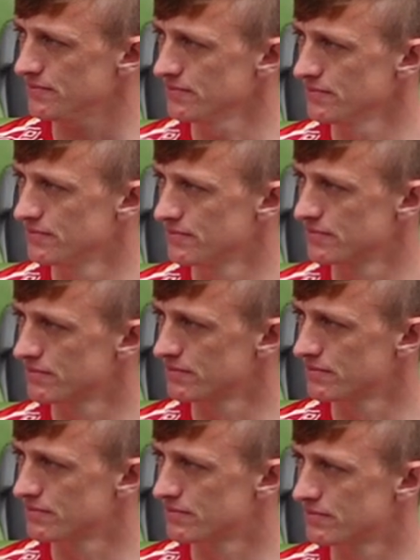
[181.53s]

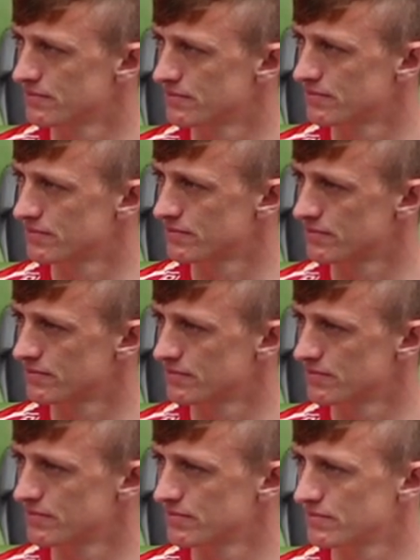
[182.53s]

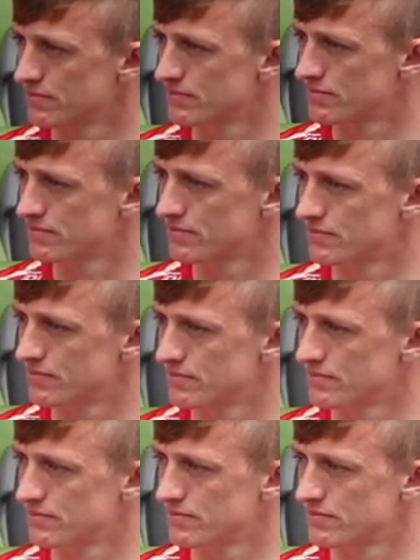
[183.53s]

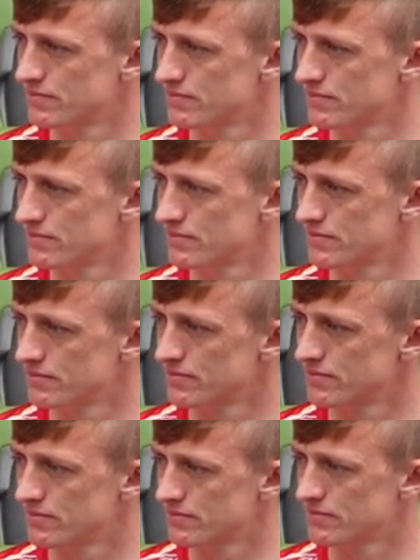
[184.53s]

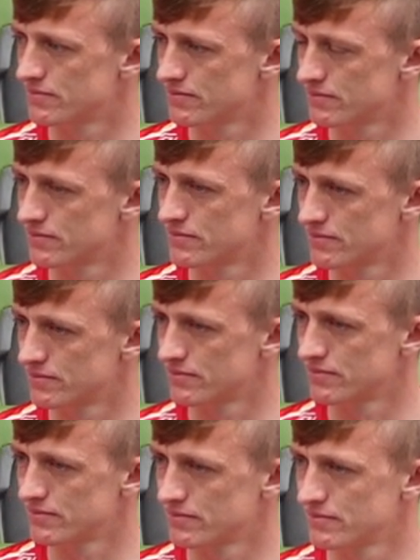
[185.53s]

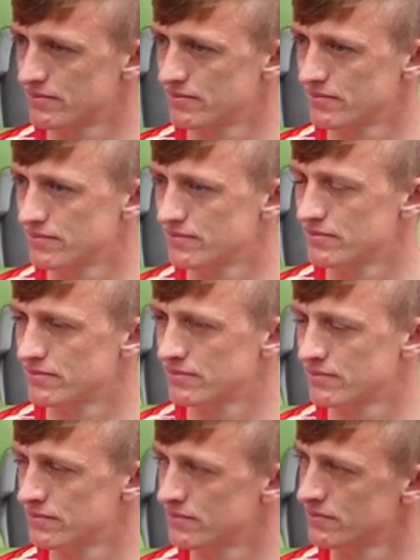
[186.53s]

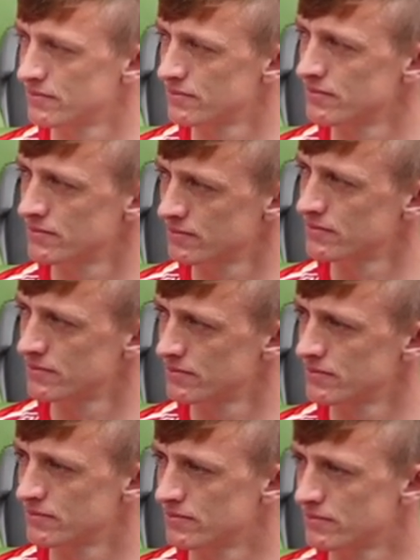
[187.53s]

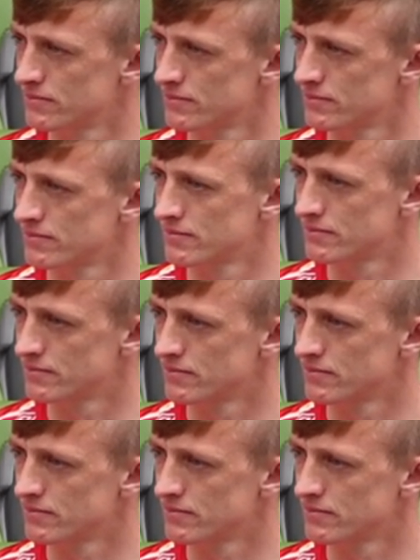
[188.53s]
(silent)